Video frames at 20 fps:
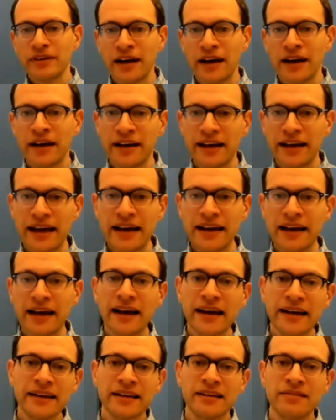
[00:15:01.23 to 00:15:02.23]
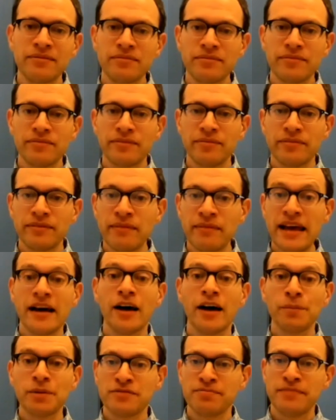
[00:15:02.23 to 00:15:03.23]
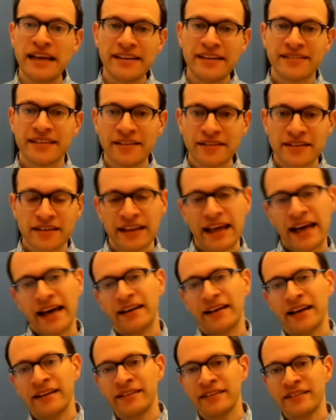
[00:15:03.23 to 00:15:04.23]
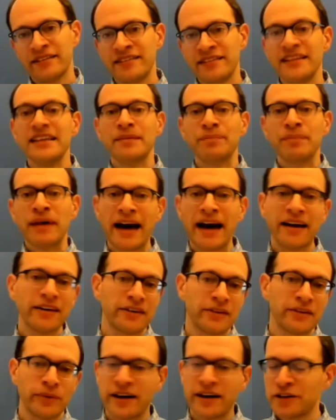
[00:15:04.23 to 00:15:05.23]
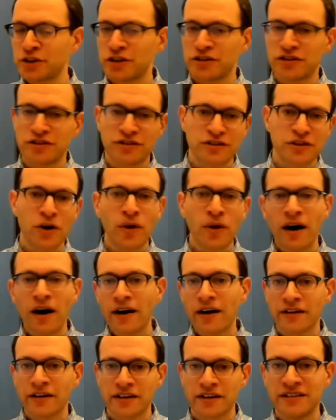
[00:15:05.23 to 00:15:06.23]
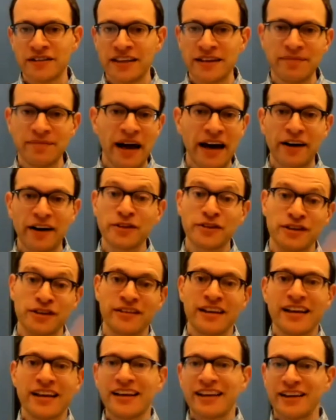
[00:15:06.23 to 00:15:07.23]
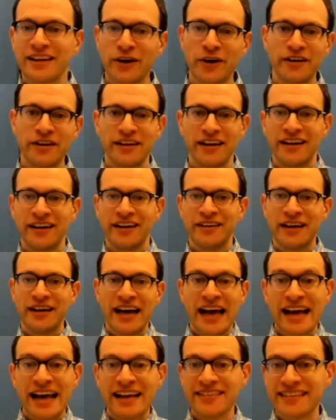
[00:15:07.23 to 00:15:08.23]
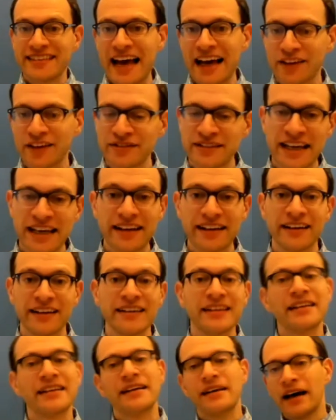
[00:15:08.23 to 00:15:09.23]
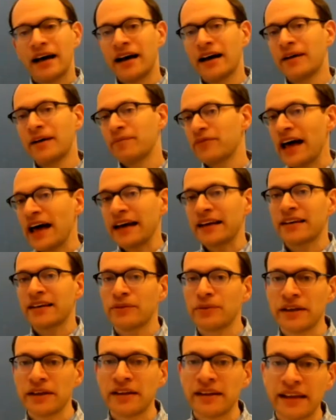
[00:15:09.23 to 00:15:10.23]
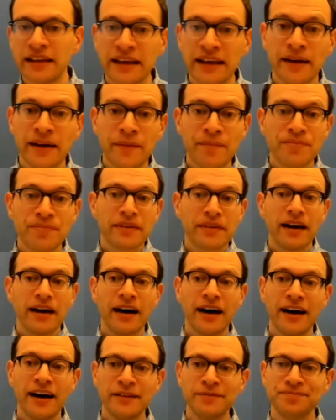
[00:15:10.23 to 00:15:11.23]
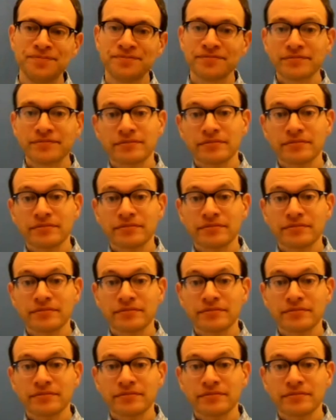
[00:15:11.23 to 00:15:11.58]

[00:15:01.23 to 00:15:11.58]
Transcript: AI can help us make sense of that and see a pattern where it's just so hard to see patterns in a haystack of data, that can really make